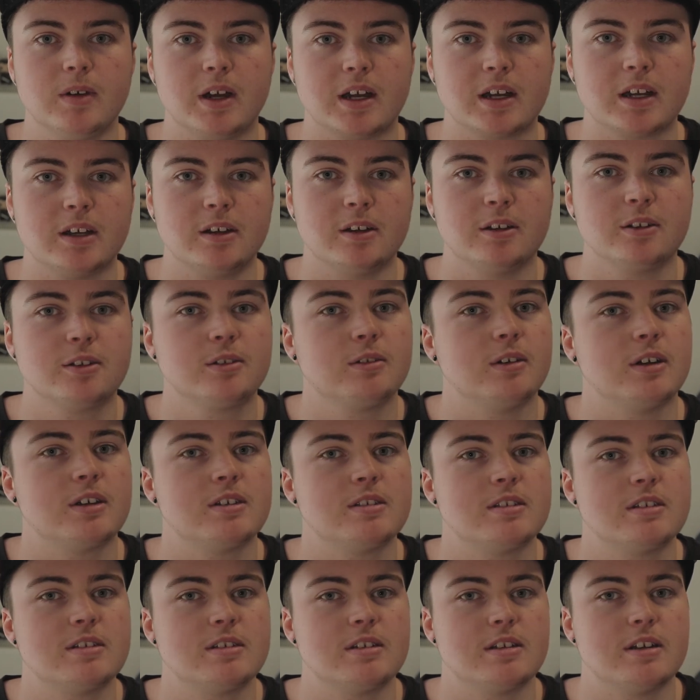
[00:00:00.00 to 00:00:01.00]
I cannot stress
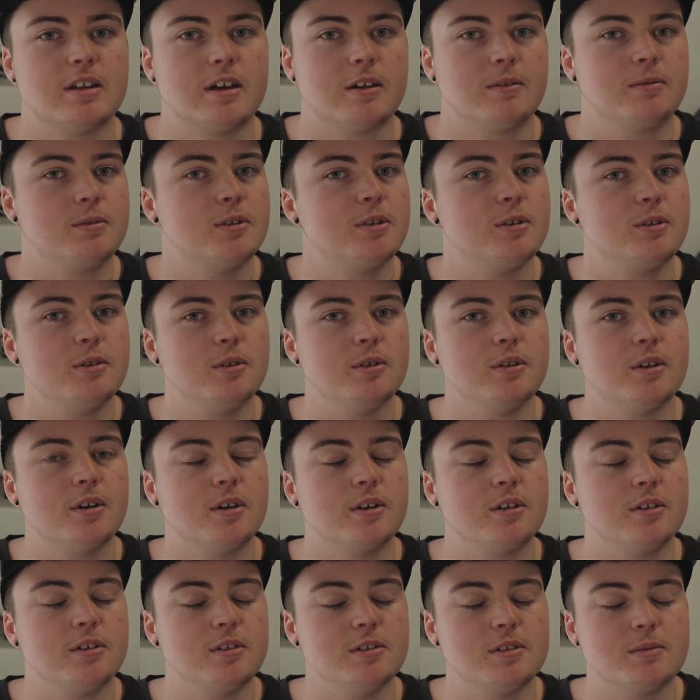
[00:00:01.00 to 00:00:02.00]
this enough, do
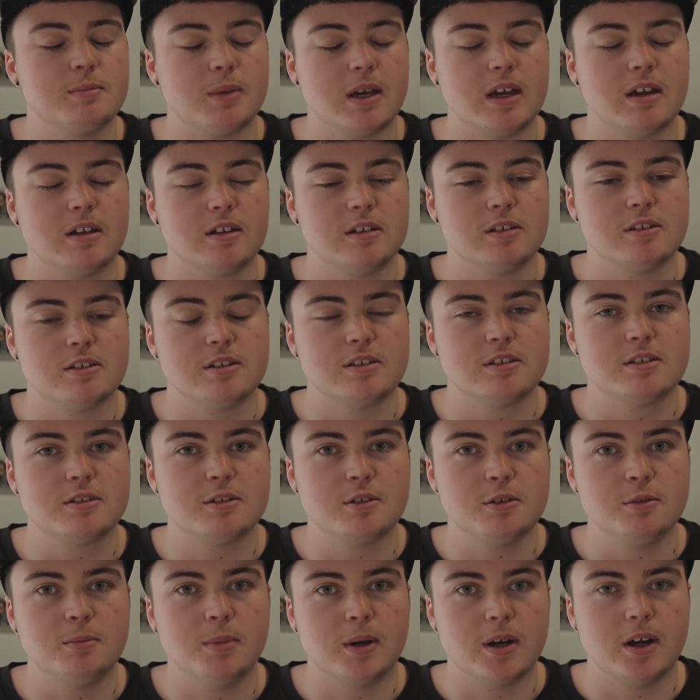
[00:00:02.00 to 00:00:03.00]
not use bandages
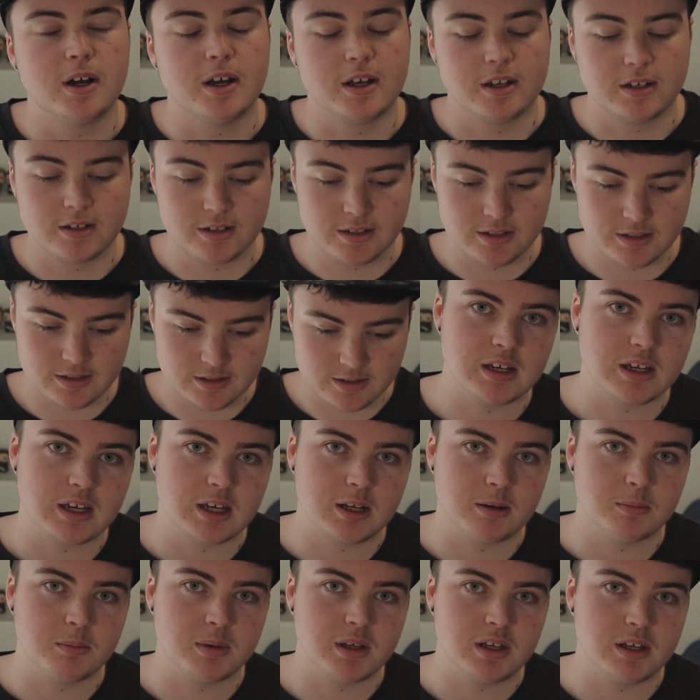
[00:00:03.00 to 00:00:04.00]
to bind. It
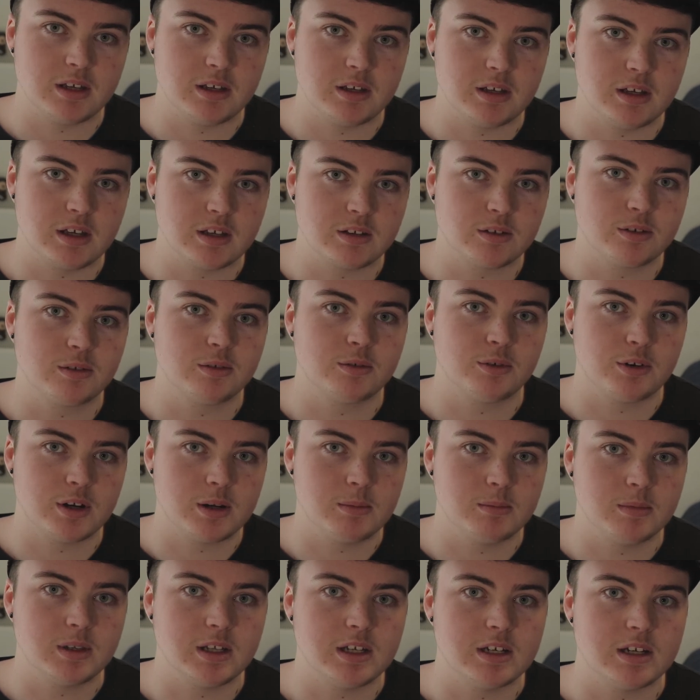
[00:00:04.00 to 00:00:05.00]
can be
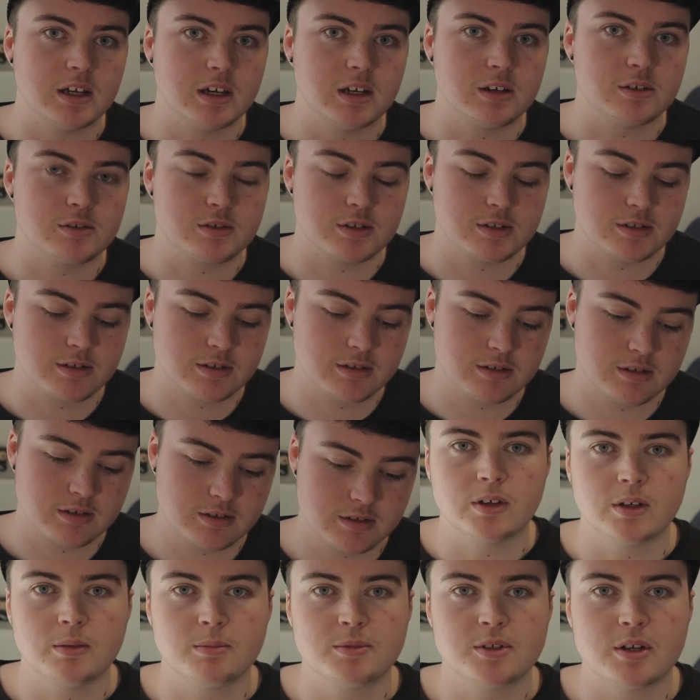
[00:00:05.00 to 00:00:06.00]
extremely dangerous.
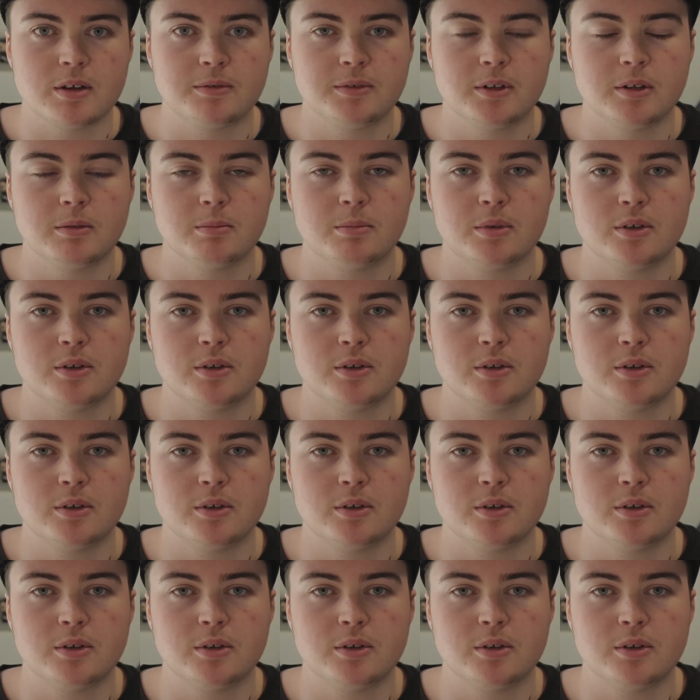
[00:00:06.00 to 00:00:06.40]
Films often